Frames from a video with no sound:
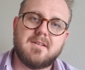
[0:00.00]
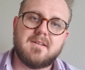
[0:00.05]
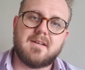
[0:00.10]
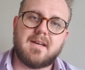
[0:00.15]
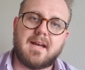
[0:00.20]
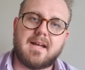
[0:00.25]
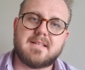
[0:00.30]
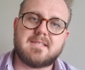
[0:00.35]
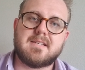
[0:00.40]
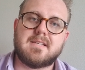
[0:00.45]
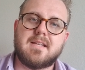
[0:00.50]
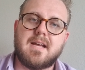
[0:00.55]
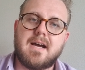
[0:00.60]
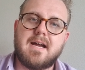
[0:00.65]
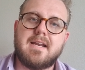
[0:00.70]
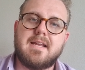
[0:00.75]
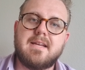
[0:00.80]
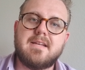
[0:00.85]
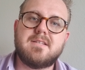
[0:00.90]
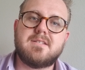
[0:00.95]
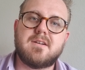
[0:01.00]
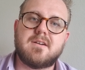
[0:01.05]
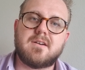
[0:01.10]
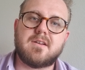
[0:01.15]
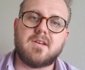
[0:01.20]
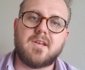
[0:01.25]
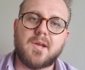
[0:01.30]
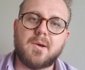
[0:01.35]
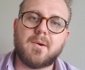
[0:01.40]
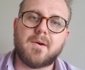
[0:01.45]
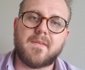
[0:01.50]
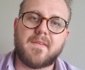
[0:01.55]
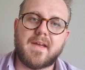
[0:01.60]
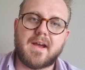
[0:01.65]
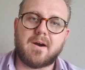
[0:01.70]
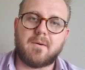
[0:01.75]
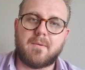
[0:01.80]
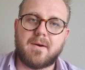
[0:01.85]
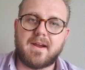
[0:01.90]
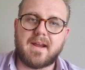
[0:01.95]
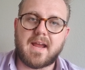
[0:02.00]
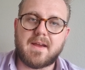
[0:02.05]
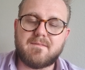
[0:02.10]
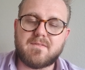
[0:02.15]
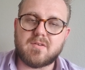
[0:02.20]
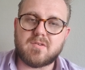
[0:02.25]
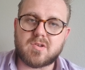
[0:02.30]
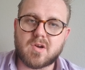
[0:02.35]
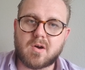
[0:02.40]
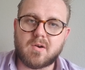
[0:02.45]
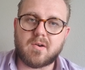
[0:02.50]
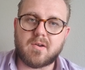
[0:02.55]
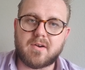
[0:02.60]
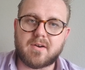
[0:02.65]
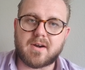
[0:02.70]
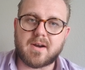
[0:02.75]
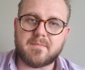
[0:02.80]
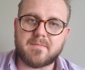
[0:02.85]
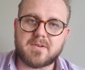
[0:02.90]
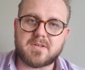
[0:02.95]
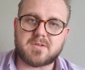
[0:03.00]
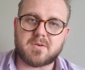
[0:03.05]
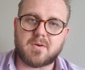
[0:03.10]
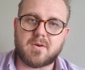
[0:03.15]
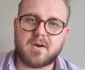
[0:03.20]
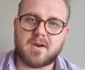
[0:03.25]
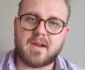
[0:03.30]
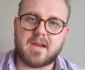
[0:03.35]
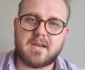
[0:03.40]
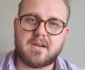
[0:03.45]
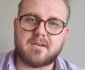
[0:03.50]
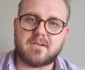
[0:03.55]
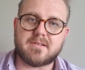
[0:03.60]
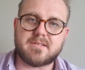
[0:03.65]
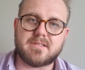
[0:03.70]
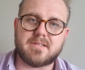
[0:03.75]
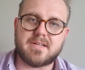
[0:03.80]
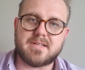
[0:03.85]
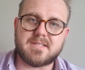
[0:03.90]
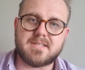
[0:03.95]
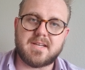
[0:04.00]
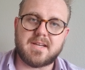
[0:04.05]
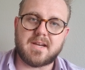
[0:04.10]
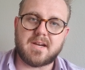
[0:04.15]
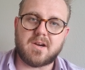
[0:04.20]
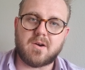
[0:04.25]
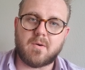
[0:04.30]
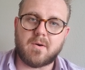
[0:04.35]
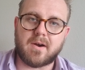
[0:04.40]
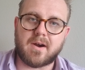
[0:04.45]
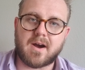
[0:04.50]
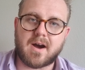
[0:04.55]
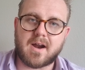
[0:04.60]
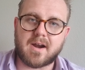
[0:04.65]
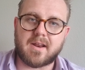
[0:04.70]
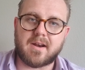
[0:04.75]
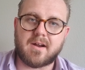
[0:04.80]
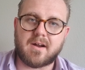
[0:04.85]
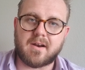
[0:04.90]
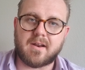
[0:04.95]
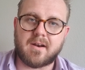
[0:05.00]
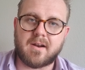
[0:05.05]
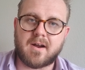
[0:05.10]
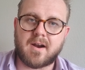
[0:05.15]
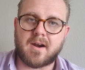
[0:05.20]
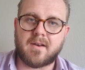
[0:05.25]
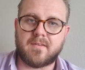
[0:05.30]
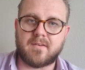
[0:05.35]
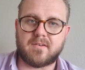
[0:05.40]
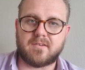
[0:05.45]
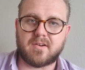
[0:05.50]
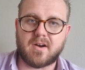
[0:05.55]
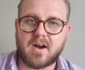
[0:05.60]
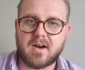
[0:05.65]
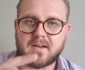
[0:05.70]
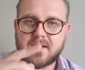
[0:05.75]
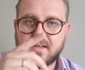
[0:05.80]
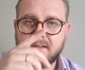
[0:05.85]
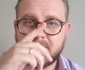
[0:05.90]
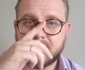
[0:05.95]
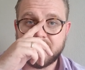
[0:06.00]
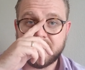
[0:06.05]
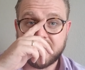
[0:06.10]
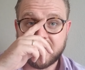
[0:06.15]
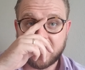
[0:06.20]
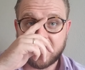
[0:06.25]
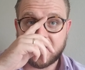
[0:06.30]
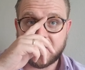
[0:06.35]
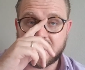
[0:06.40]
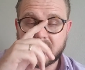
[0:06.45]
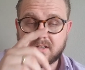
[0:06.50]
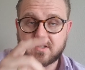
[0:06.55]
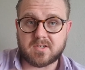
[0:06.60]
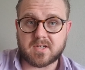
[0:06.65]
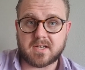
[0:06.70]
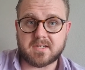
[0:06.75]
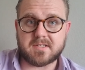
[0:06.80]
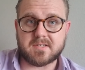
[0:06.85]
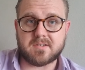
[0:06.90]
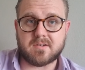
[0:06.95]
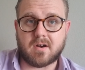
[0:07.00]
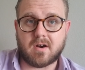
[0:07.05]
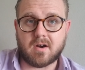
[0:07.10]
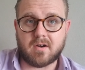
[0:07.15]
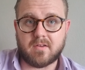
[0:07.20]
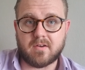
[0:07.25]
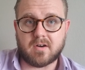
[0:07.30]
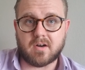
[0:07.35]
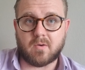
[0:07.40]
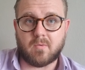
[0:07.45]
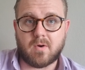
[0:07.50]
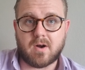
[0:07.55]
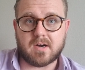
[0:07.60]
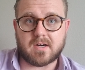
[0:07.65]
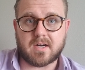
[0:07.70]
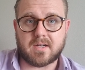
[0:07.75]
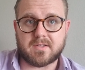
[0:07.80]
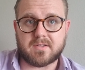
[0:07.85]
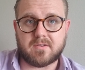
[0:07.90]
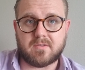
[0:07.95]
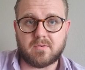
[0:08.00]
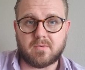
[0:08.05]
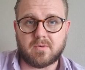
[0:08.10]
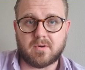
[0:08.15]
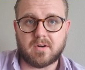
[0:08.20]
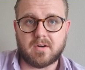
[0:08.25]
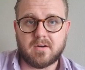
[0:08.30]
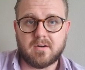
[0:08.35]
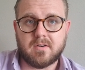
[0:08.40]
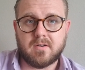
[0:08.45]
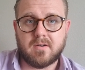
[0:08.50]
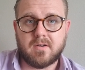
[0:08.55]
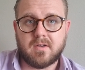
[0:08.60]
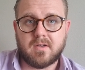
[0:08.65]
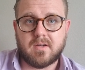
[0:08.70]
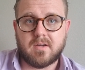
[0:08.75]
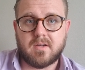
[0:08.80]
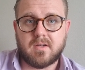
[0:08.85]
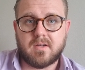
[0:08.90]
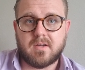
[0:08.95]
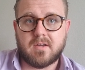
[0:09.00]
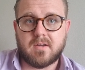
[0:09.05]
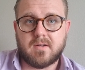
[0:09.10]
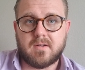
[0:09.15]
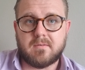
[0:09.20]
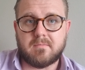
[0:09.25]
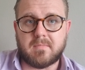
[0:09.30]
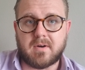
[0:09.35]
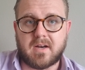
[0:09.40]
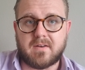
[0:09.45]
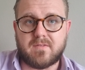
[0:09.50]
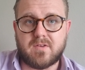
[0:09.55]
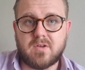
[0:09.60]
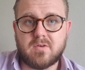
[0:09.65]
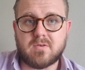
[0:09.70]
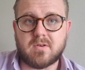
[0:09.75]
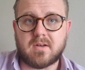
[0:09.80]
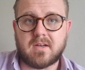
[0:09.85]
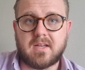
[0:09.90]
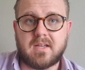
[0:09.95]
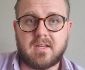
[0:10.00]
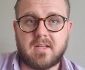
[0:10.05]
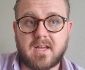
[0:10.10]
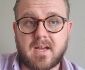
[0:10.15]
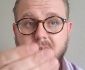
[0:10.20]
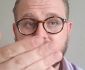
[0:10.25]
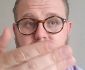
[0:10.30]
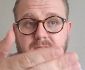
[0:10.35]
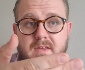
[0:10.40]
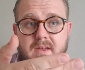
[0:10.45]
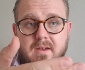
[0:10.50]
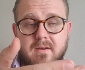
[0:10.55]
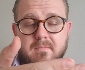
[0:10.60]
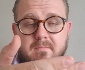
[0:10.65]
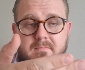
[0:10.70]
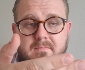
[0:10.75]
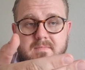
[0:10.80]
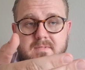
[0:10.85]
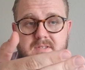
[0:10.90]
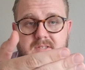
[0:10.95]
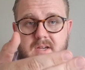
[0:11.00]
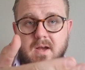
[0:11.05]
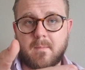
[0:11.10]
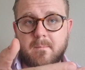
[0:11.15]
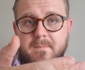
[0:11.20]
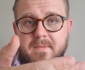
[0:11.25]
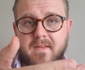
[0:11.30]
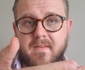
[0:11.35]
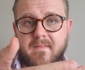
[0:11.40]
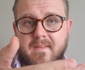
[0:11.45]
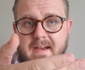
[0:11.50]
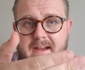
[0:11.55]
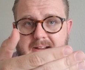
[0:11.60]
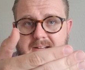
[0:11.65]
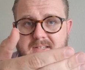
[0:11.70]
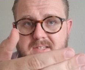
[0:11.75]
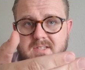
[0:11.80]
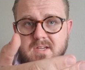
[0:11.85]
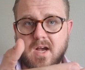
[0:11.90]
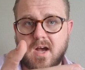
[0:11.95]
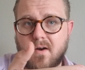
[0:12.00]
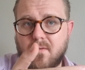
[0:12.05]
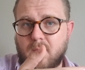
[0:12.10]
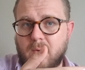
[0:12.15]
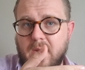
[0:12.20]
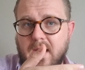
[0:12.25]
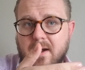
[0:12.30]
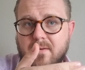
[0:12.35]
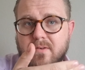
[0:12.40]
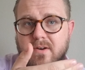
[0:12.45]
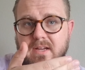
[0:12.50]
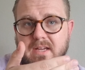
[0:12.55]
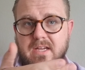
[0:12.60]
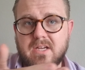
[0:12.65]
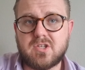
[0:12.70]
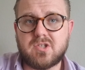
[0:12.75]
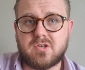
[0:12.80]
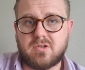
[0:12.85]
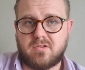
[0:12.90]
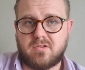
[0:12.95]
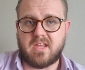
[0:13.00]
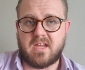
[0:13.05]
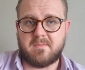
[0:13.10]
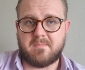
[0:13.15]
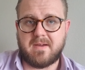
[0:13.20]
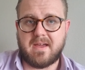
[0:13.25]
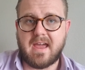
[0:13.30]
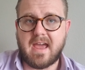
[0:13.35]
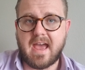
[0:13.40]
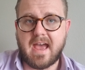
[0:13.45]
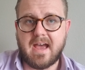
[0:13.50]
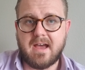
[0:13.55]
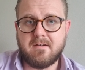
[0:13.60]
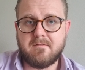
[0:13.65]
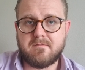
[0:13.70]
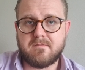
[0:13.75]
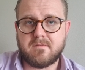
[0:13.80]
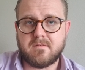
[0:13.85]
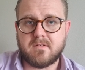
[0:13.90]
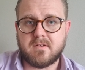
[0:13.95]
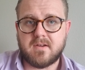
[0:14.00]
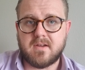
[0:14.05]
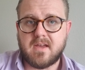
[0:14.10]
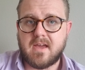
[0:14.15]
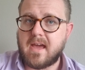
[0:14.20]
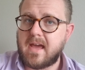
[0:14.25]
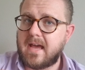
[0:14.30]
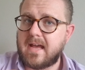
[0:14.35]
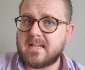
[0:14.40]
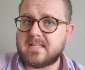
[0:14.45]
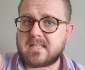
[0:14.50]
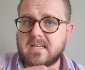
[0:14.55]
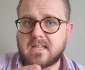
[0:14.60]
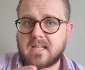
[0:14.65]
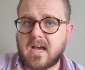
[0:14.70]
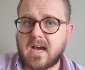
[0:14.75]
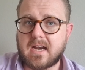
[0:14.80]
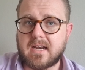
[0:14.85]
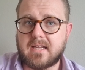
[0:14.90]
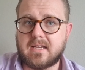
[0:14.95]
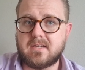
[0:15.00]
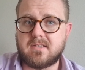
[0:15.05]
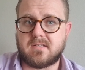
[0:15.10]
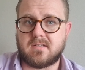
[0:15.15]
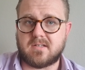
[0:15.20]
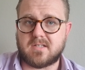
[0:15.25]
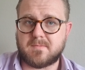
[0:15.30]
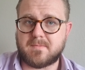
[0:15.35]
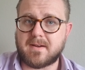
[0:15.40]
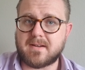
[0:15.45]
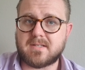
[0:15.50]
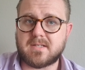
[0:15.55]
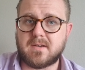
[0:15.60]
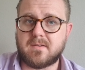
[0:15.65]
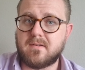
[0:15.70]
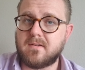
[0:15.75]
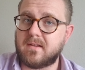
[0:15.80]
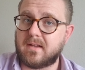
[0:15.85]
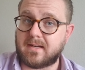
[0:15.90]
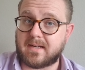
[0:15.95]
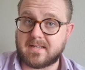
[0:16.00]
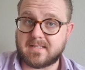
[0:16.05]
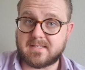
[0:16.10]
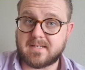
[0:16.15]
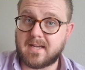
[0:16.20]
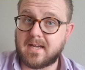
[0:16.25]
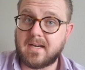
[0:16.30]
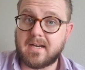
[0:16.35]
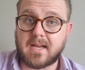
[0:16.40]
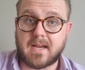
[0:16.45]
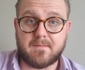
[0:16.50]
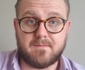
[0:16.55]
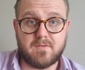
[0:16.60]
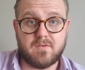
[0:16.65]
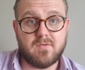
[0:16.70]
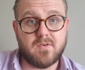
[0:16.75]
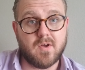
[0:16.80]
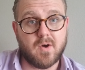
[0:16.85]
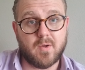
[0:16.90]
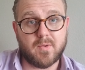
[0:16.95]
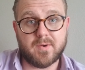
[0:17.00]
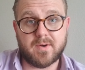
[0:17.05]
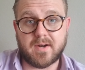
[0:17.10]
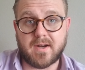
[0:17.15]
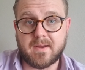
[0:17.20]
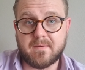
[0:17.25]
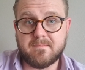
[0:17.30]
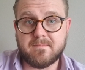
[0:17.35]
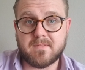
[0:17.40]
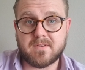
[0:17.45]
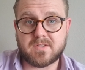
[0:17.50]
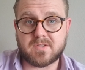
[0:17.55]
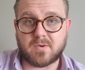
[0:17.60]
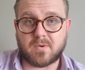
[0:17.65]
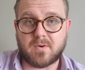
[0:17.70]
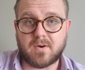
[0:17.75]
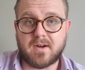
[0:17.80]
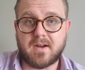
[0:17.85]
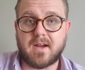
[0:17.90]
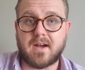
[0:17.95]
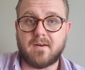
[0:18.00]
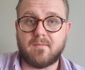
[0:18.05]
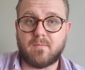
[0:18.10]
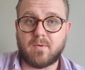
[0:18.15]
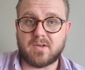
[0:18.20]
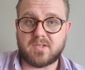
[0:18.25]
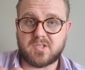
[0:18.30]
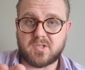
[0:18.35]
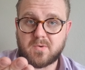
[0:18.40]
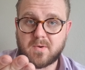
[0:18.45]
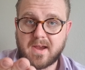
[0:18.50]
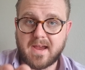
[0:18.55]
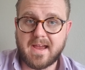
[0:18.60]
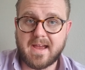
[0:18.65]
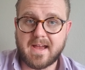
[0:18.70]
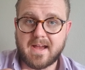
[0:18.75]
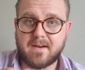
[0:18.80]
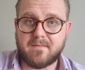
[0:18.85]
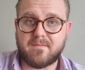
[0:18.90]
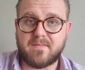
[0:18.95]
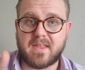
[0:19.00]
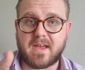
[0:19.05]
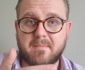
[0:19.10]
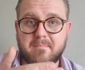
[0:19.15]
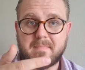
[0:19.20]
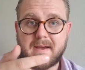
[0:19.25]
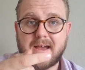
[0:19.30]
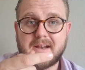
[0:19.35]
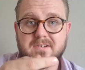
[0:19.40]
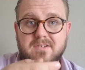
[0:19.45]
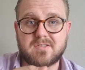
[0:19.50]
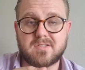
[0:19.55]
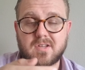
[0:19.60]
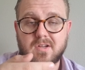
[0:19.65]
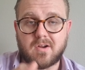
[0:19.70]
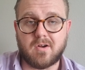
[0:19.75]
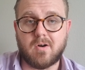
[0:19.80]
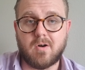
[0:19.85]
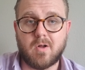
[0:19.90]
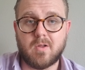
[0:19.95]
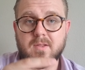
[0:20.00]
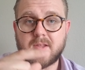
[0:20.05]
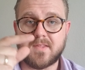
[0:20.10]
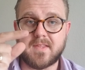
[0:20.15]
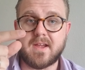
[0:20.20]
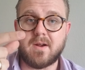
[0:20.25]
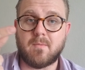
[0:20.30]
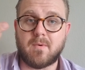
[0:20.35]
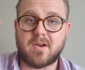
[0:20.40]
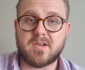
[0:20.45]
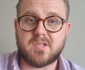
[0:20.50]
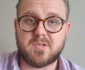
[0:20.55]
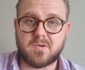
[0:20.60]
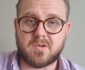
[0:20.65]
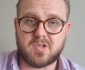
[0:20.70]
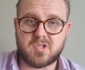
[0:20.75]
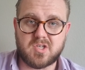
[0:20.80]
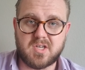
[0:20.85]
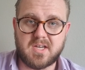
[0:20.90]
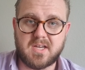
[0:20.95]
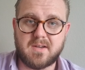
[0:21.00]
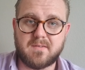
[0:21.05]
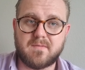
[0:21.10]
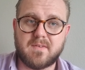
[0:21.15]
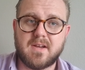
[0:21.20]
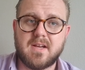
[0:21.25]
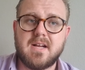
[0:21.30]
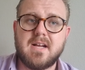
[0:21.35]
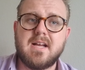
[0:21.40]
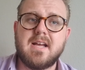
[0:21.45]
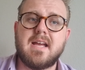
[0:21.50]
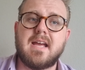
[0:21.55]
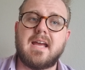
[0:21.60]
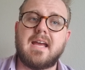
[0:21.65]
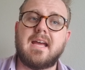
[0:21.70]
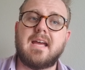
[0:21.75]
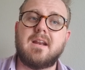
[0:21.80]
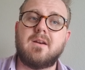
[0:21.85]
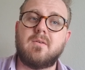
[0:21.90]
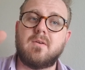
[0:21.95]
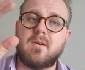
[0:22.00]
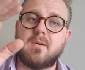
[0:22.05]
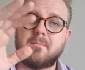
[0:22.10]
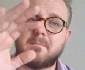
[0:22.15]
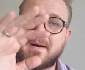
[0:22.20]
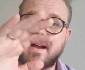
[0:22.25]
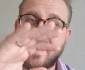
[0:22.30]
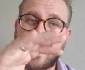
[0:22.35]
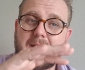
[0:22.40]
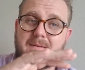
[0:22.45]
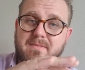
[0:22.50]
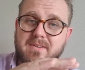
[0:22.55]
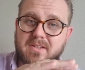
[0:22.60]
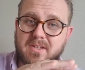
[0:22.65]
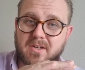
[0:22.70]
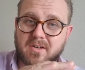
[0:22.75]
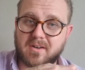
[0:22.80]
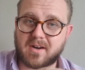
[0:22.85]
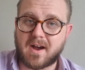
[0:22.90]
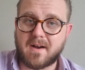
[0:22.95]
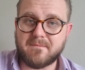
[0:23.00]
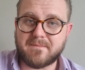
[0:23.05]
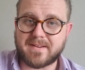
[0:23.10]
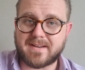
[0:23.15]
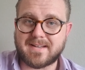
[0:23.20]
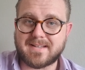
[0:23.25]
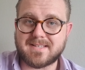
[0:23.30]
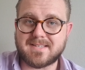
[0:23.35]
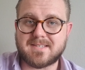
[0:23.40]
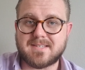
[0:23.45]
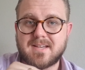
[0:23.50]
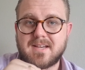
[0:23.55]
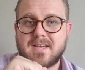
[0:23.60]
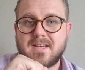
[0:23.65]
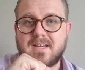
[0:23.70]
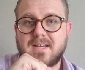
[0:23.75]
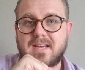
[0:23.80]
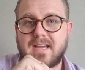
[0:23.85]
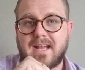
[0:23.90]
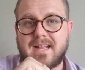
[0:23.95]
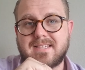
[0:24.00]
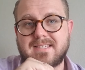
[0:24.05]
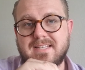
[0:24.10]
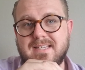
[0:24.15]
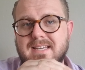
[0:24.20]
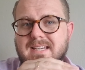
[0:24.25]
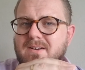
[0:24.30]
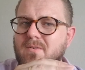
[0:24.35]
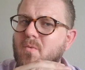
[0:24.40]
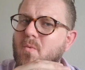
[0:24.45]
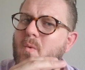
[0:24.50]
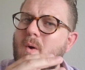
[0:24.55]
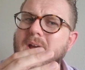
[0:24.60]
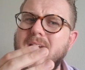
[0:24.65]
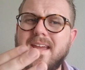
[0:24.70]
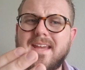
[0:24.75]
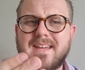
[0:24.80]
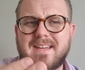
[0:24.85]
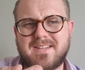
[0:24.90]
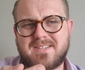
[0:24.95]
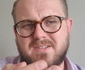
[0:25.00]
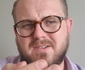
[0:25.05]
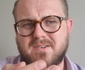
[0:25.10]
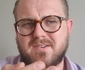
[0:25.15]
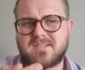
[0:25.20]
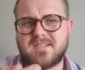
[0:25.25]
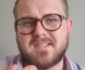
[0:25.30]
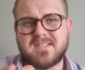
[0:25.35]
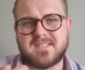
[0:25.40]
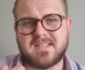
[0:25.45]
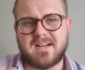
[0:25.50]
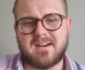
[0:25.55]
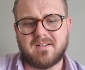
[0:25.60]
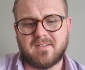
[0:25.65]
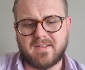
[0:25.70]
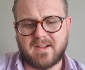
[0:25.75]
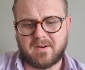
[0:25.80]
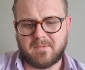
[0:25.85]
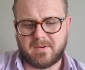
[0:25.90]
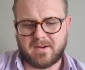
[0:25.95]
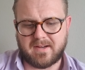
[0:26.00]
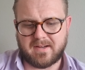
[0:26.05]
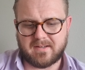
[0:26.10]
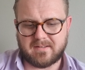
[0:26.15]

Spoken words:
It's a lot easier to do it that way. If you don't know your inventory and you're just listening and going on and on and on and they're talking, chances are they're going to walk out the door. But if you can give them something that can solve whatever issue may have, it's a lot easier, especially, like I said, if you know their inventory of what you have that matches the goal that they want to achieve. And by having their confidence, it's way easier to sell that way.